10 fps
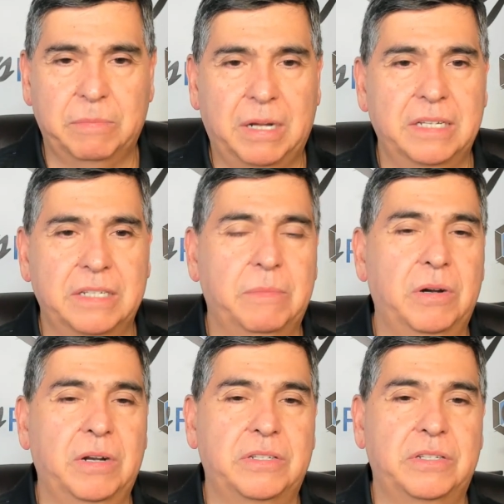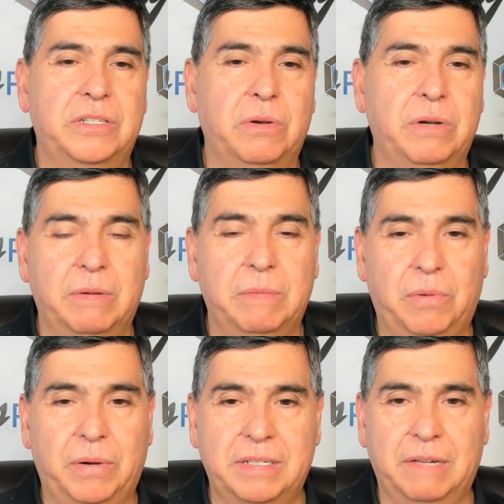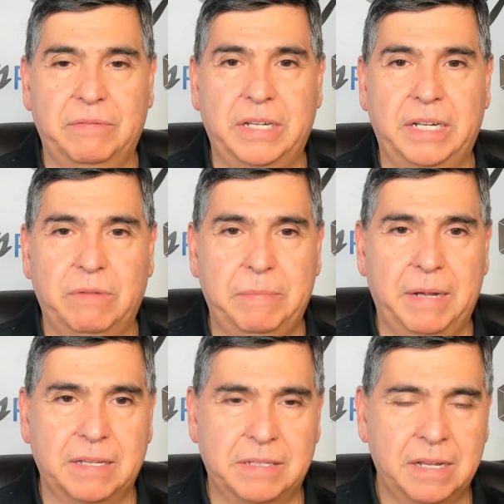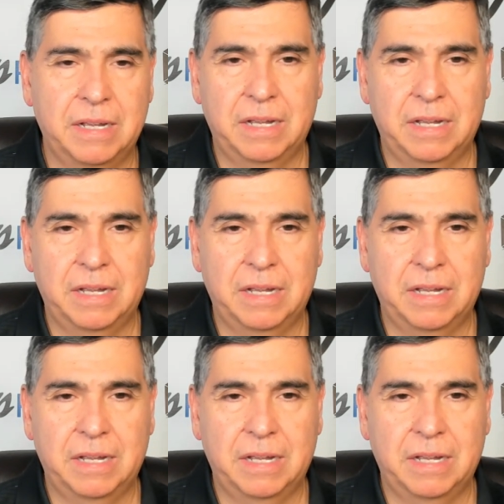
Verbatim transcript: Domantas Sabonis, 31 points, 17 rebounds.